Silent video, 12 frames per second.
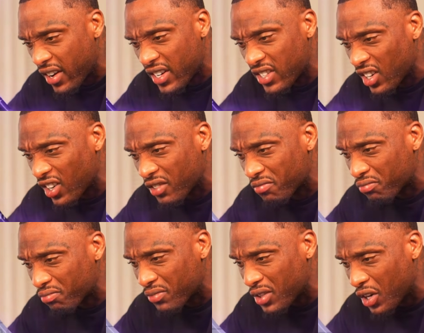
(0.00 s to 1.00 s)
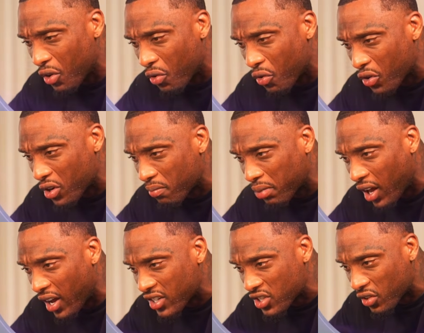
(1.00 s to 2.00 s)
these aren't, order
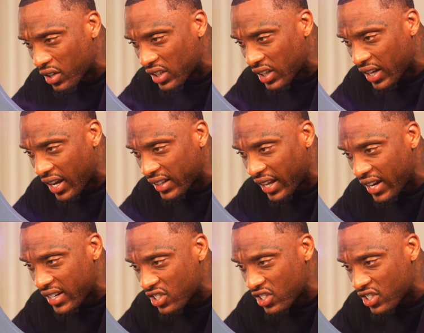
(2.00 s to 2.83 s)
blocks or anything like that.